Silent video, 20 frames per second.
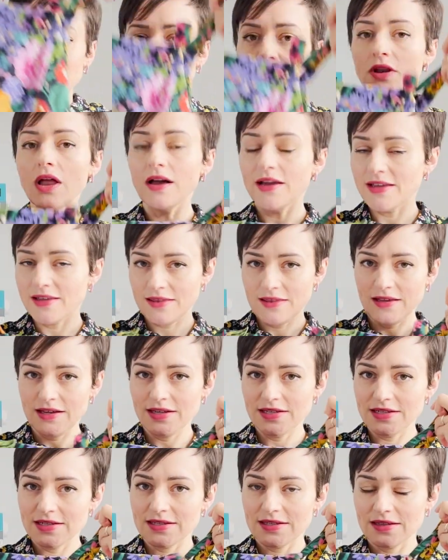like
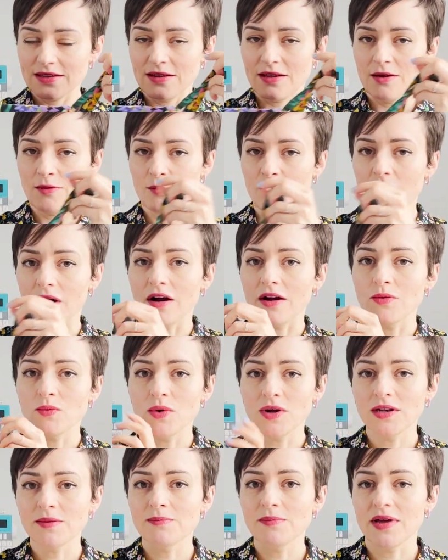these, but I will
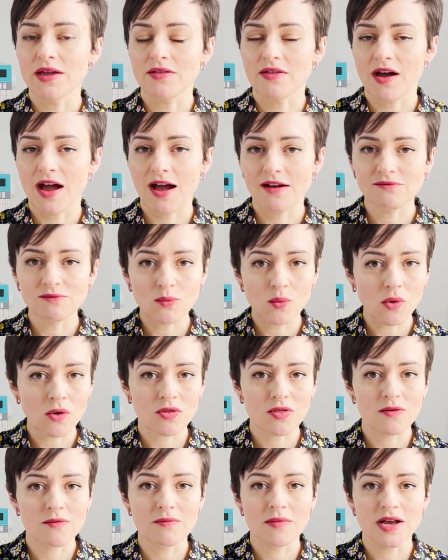admit that I haven't worn
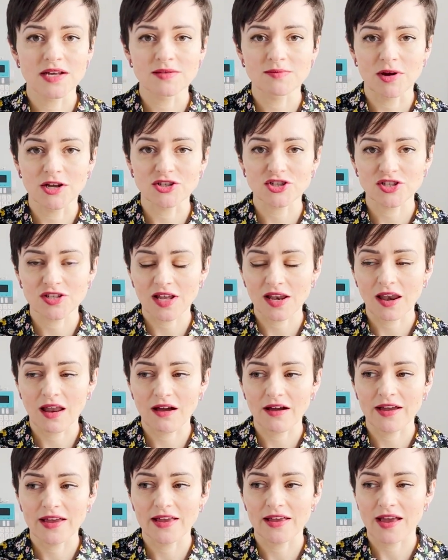them as much as I
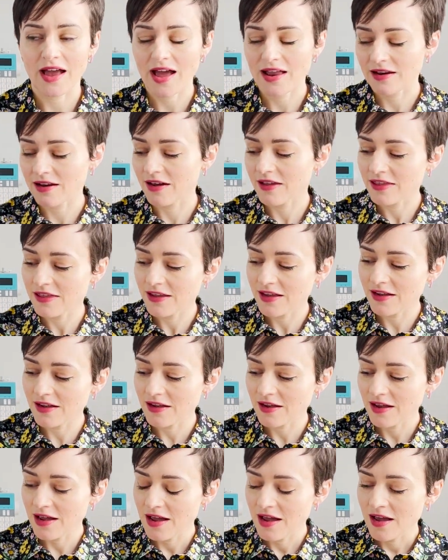like, and I think
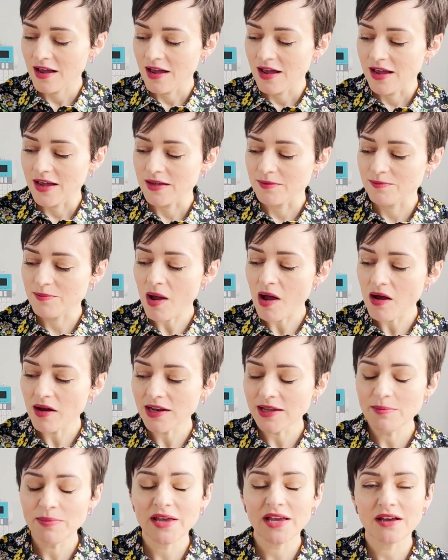partly
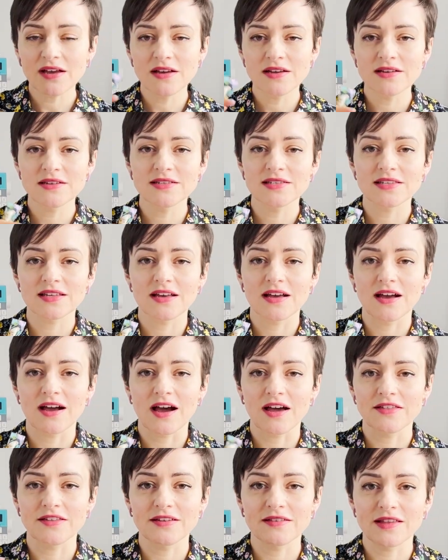because I
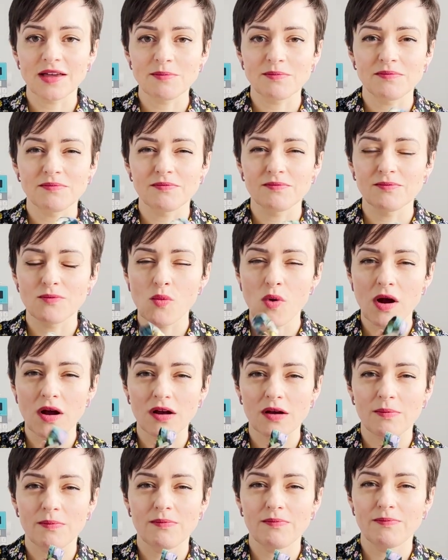think they work
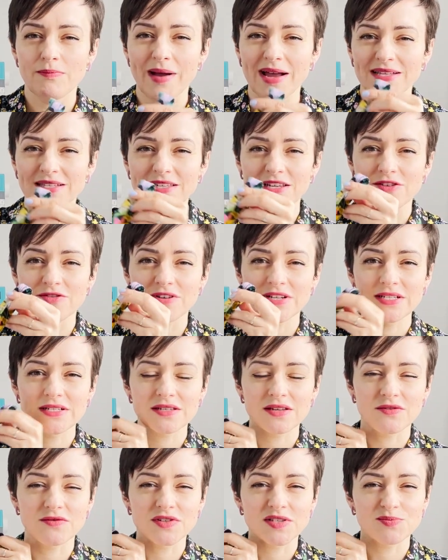better in sort of
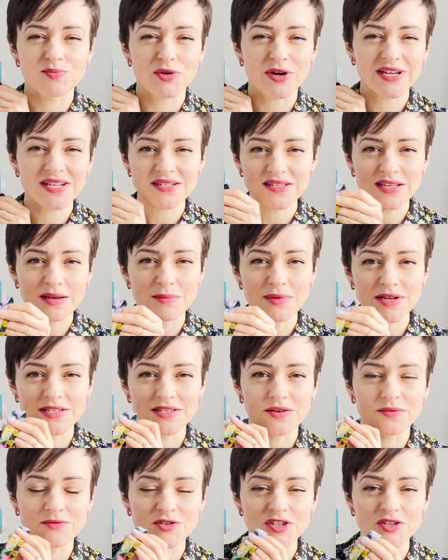spring summer, so I'm
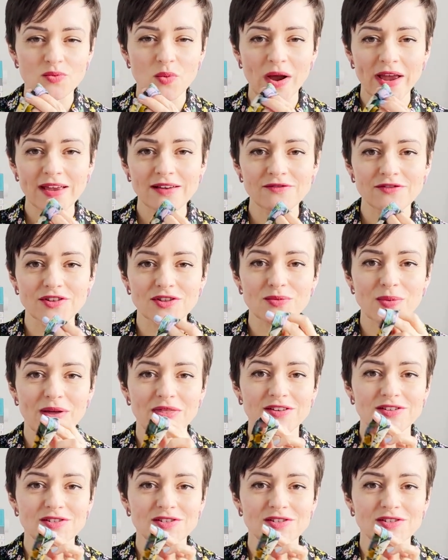just waiting for the weather to